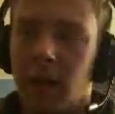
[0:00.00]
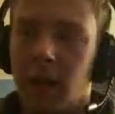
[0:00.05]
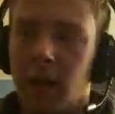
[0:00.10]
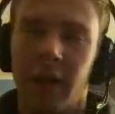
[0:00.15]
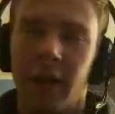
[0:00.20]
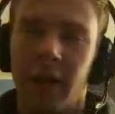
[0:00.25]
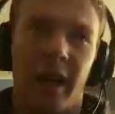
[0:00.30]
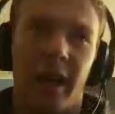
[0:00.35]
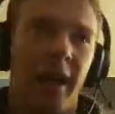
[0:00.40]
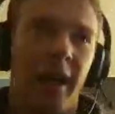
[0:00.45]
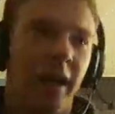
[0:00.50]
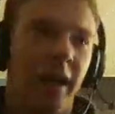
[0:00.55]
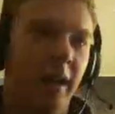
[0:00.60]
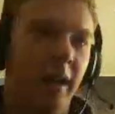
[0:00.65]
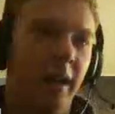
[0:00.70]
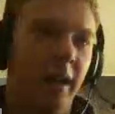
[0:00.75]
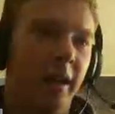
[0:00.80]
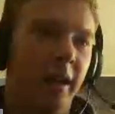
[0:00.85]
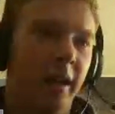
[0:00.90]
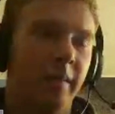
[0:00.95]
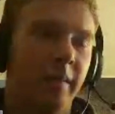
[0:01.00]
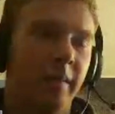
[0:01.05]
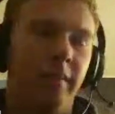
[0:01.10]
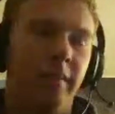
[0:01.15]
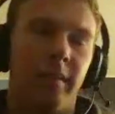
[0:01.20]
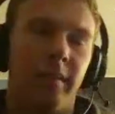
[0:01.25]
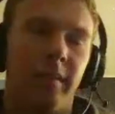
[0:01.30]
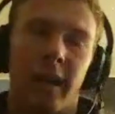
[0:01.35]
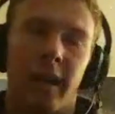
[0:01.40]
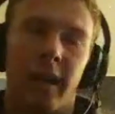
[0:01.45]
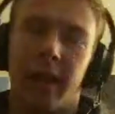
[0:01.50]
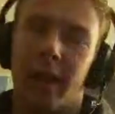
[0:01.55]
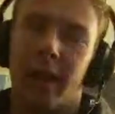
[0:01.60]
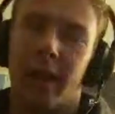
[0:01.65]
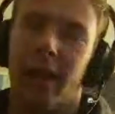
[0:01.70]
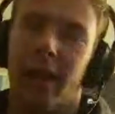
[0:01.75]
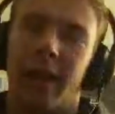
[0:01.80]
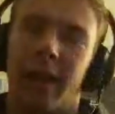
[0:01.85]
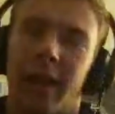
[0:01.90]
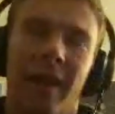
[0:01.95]
Oh yeah, I
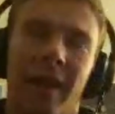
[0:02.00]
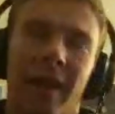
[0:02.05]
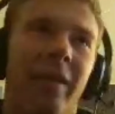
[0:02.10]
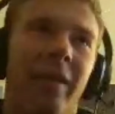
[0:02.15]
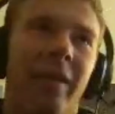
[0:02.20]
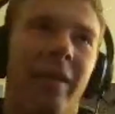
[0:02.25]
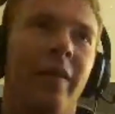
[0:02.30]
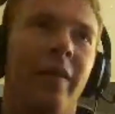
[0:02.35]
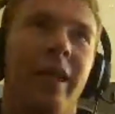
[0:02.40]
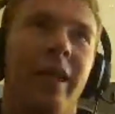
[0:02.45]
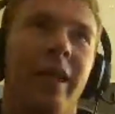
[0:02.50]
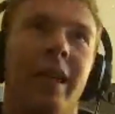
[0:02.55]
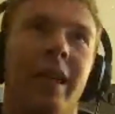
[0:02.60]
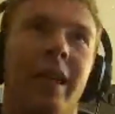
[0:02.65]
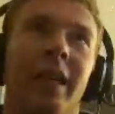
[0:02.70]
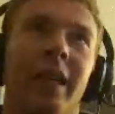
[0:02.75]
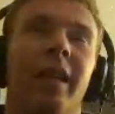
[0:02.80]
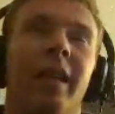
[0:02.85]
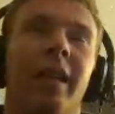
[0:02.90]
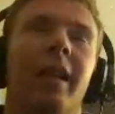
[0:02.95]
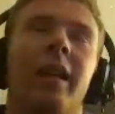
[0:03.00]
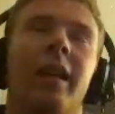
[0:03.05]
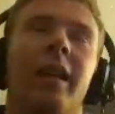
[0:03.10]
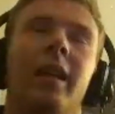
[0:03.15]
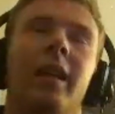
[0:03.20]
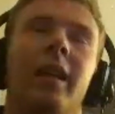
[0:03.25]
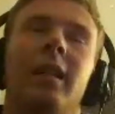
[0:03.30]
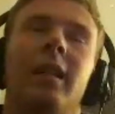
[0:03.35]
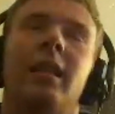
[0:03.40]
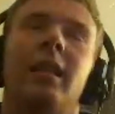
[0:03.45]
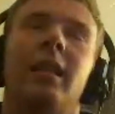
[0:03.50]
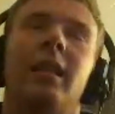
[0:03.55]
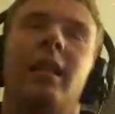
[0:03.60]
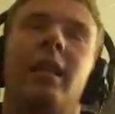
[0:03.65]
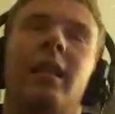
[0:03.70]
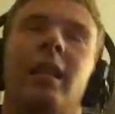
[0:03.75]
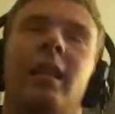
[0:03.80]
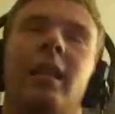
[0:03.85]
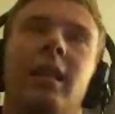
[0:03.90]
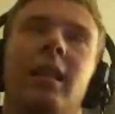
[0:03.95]
think I maybe did
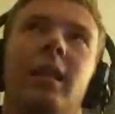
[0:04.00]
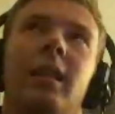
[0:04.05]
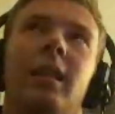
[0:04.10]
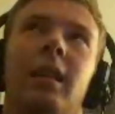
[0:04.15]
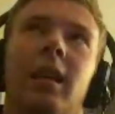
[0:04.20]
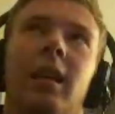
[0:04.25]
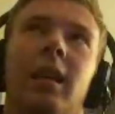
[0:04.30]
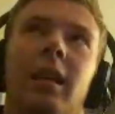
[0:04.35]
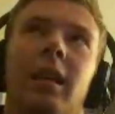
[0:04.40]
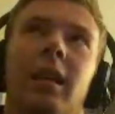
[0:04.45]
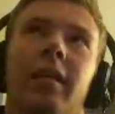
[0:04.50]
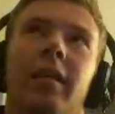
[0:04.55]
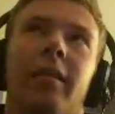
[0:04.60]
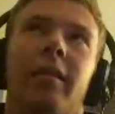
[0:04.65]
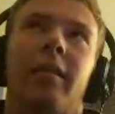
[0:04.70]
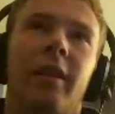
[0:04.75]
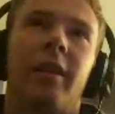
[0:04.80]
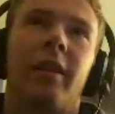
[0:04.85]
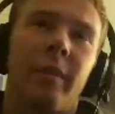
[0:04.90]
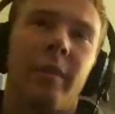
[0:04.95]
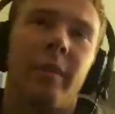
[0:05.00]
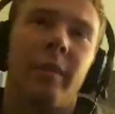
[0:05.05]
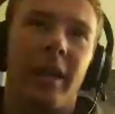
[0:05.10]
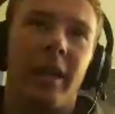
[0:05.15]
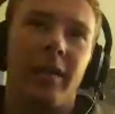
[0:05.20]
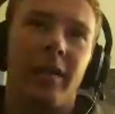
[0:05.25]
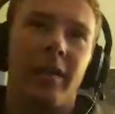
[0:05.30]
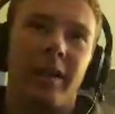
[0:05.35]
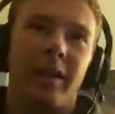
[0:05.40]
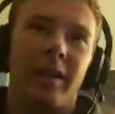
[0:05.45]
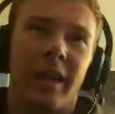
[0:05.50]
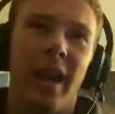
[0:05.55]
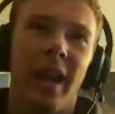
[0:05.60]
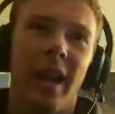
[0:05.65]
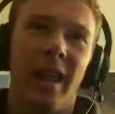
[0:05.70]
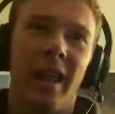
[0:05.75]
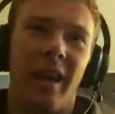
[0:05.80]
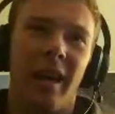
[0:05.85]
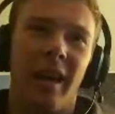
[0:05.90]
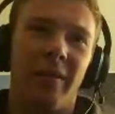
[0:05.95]
like 30 miles
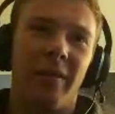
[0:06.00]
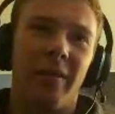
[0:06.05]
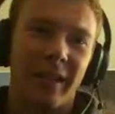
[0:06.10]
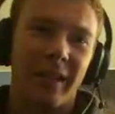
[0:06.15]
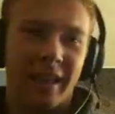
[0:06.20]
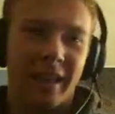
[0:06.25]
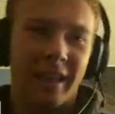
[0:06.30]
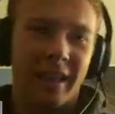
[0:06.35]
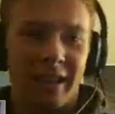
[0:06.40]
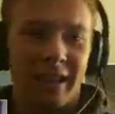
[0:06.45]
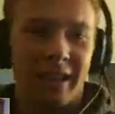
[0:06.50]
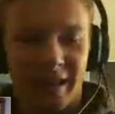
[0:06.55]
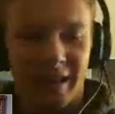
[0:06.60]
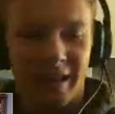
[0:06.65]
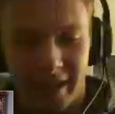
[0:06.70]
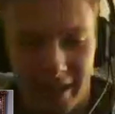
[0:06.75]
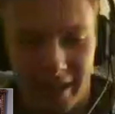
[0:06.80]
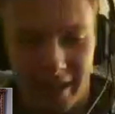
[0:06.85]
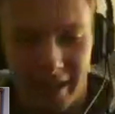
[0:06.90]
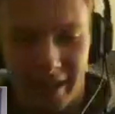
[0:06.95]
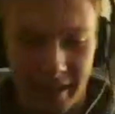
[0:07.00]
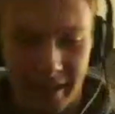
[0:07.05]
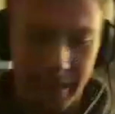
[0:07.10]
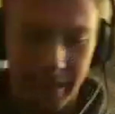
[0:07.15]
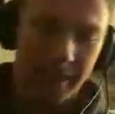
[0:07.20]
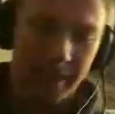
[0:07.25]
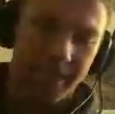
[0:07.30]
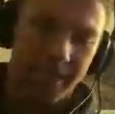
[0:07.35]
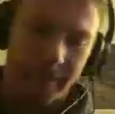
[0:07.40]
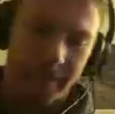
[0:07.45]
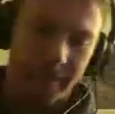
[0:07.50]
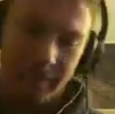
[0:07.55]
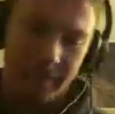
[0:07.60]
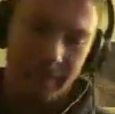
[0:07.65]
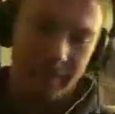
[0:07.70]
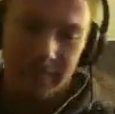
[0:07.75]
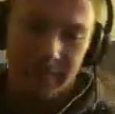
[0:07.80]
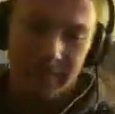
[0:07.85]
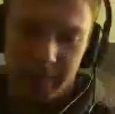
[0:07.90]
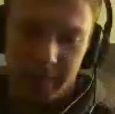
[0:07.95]
that week.
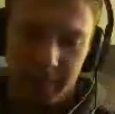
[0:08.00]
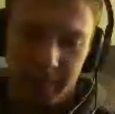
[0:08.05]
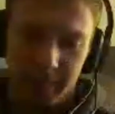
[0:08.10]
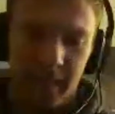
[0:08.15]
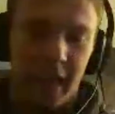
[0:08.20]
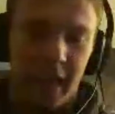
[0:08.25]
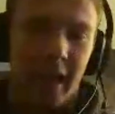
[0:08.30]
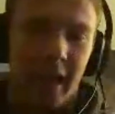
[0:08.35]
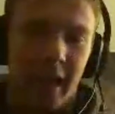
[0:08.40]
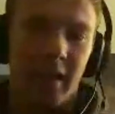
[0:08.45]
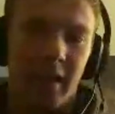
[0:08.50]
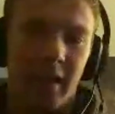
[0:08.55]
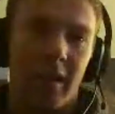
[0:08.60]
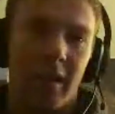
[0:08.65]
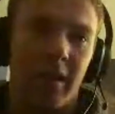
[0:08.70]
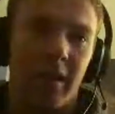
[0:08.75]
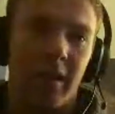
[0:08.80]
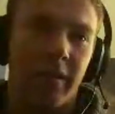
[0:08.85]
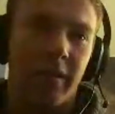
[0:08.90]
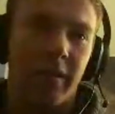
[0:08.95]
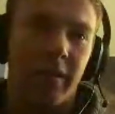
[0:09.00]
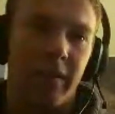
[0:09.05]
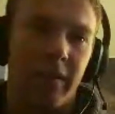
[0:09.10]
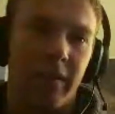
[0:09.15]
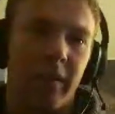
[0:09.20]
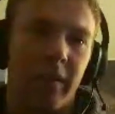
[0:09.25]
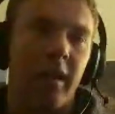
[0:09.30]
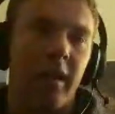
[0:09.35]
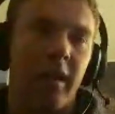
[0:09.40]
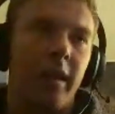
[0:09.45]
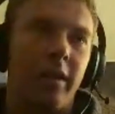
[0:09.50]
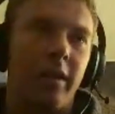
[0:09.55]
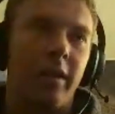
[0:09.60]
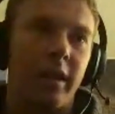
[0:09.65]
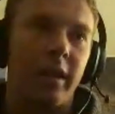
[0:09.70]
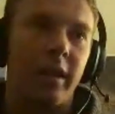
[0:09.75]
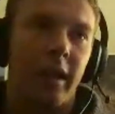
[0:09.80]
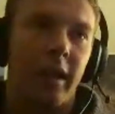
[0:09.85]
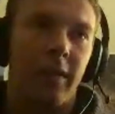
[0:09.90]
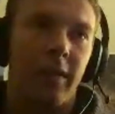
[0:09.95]
Yeah, a lot of
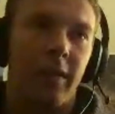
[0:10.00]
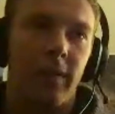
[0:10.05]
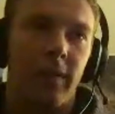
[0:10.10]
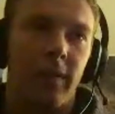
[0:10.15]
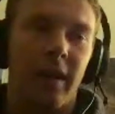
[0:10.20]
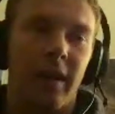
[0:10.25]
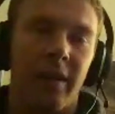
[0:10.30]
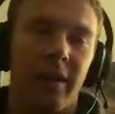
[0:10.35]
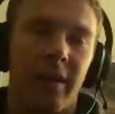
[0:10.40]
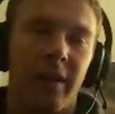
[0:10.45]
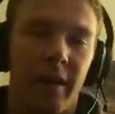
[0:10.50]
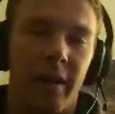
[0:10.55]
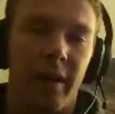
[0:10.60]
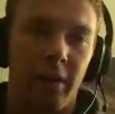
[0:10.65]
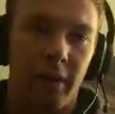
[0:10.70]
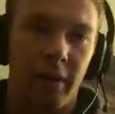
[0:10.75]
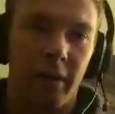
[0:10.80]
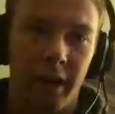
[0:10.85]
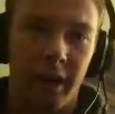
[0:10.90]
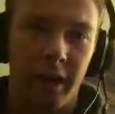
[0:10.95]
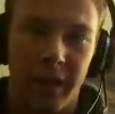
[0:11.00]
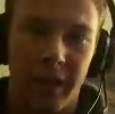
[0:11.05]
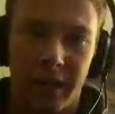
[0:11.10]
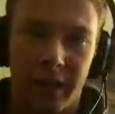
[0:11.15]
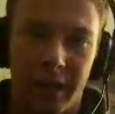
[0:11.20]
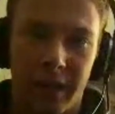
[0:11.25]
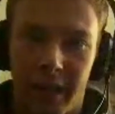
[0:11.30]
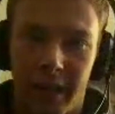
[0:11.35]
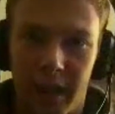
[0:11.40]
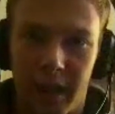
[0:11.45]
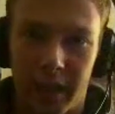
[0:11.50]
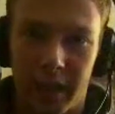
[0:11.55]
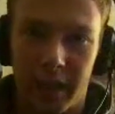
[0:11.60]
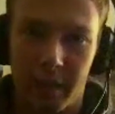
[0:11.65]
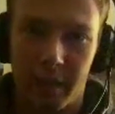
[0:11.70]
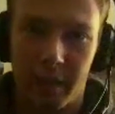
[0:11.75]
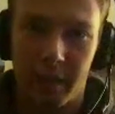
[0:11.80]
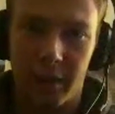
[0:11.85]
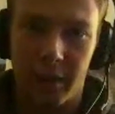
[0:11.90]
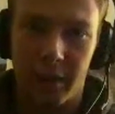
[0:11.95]
just like 5 mile runs and
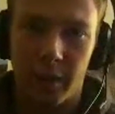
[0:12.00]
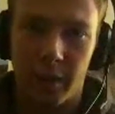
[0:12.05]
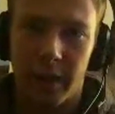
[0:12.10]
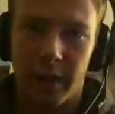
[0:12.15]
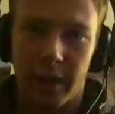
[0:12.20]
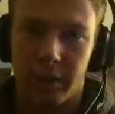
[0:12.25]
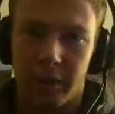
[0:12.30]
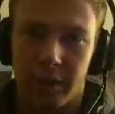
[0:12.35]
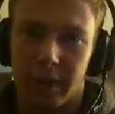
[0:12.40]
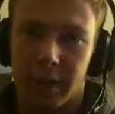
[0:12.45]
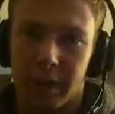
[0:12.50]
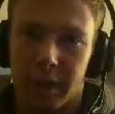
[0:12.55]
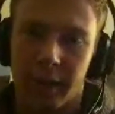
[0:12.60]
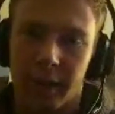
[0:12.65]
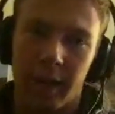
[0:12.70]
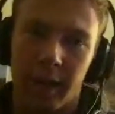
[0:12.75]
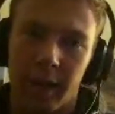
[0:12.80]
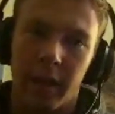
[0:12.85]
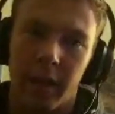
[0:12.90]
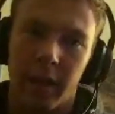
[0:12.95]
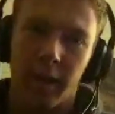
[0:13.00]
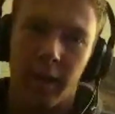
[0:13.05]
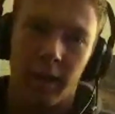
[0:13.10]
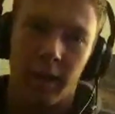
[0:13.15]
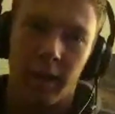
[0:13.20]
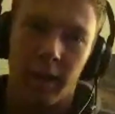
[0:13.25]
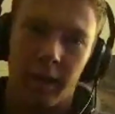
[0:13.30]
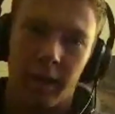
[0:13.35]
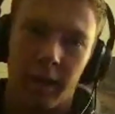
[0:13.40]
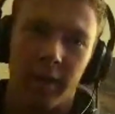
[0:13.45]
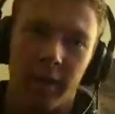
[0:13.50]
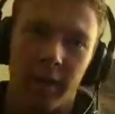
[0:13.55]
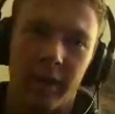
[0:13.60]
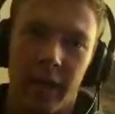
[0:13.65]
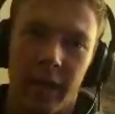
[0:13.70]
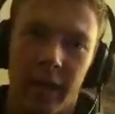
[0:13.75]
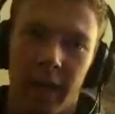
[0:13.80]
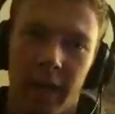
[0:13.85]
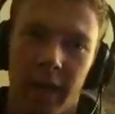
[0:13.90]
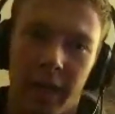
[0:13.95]
like some 200s on
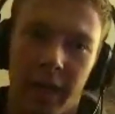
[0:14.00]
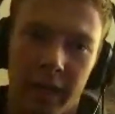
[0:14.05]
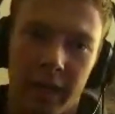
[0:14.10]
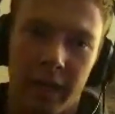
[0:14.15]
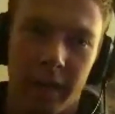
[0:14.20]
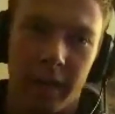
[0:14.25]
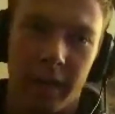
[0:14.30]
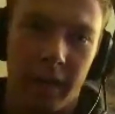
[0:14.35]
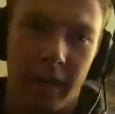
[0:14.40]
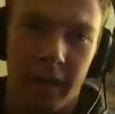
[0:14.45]
Tuesday.